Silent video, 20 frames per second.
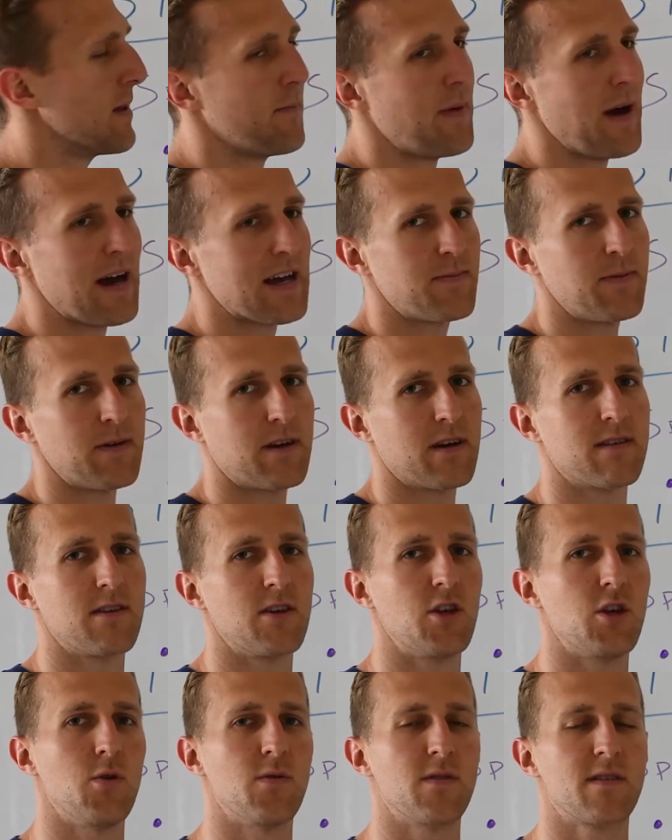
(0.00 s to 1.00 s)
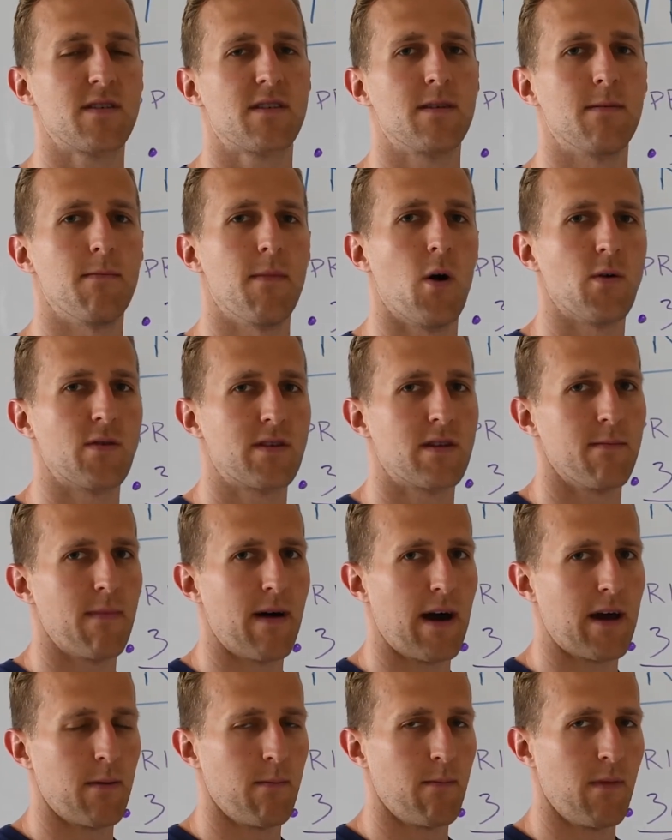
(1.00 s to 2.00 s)
best because it uses the most
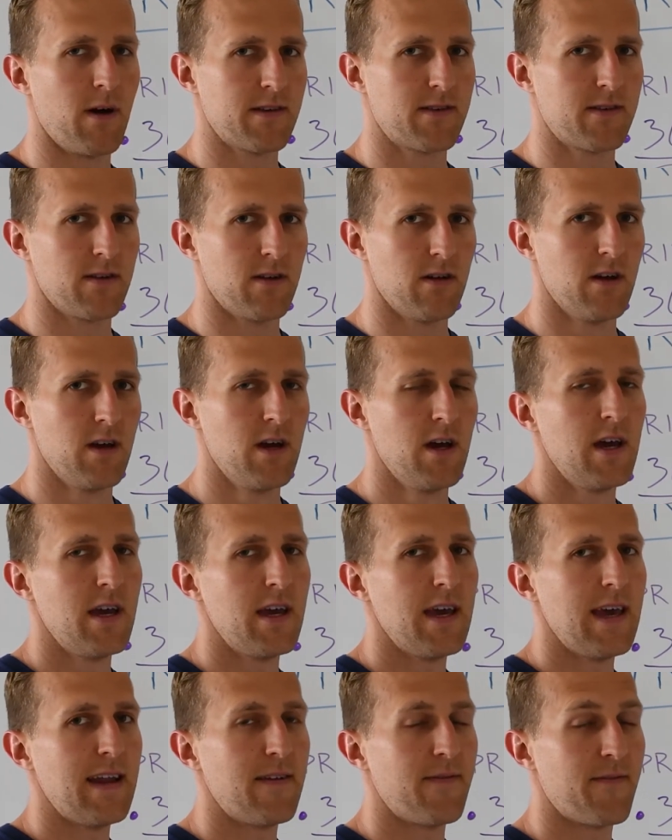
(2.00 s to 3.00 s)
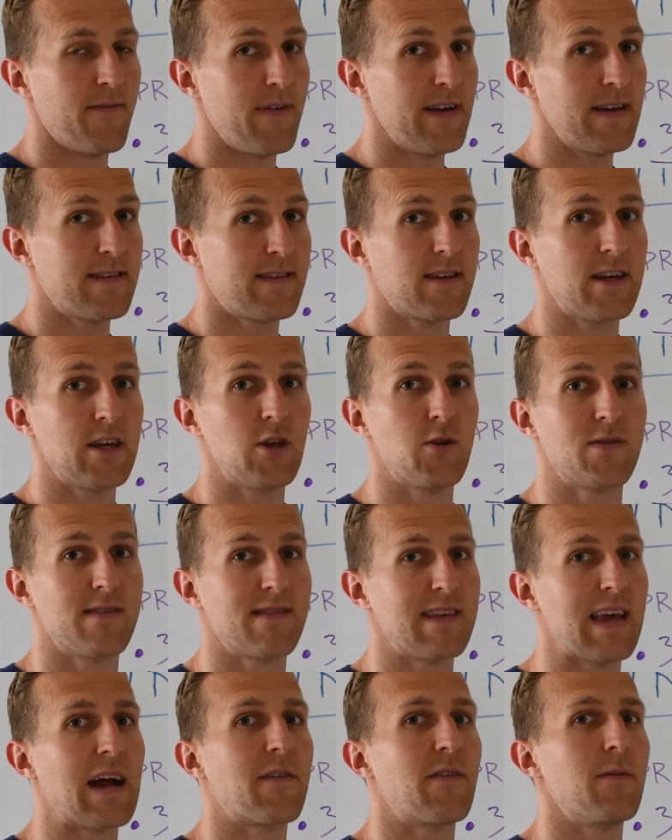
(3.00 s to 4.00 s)
amount of muscle. It physically
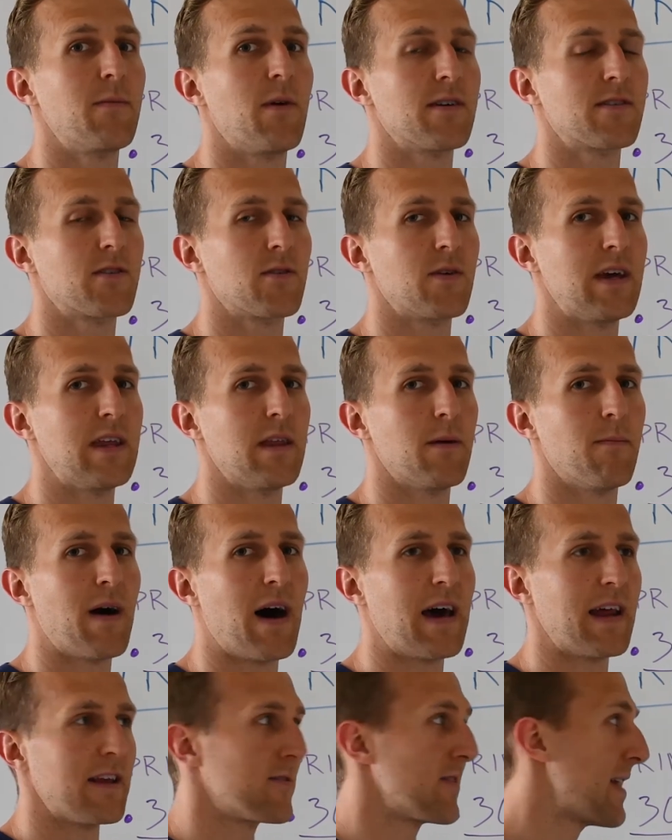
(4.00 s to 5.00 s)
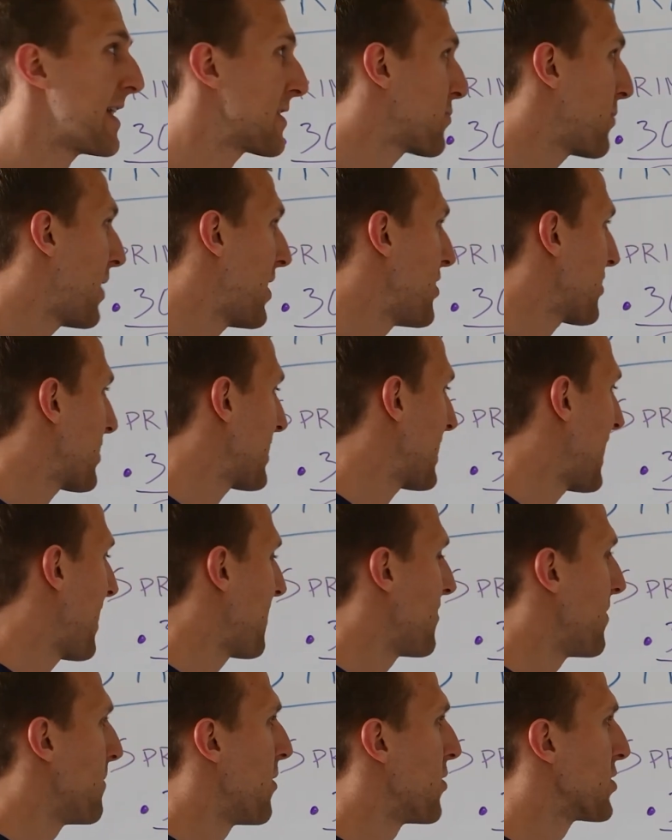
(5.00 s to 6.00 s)
uses every muscle in the body, so that's why you're going to
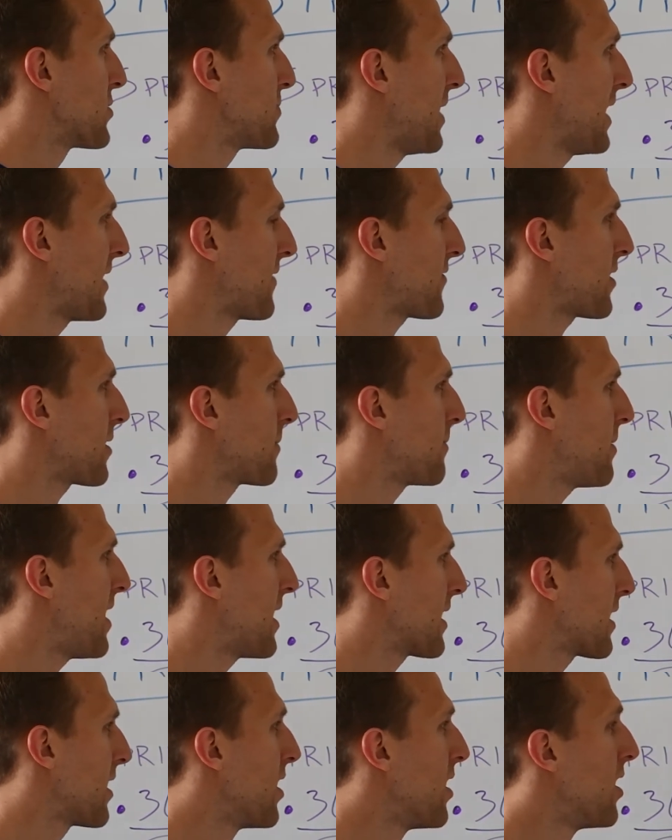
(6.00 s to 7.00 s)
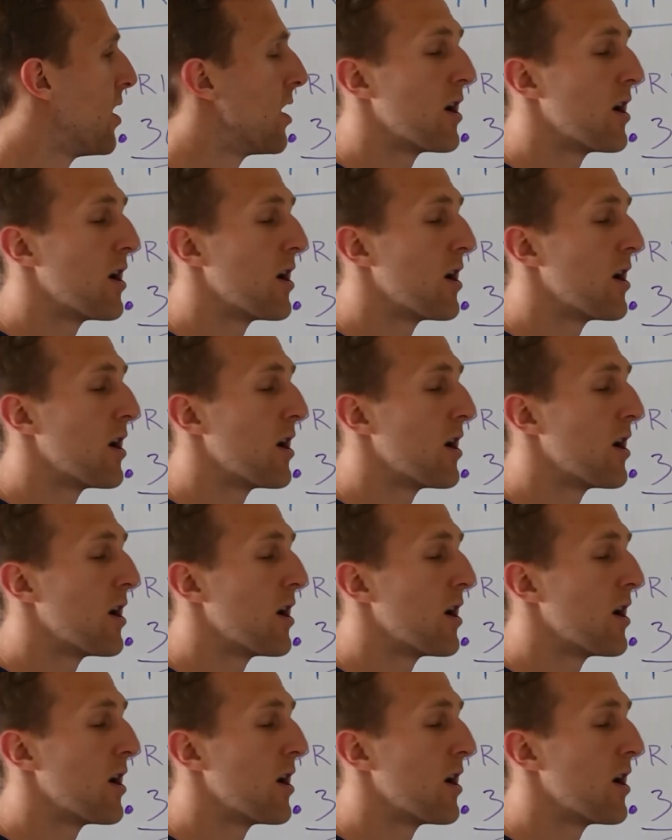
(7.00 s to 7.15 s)
have the most bang for your buck.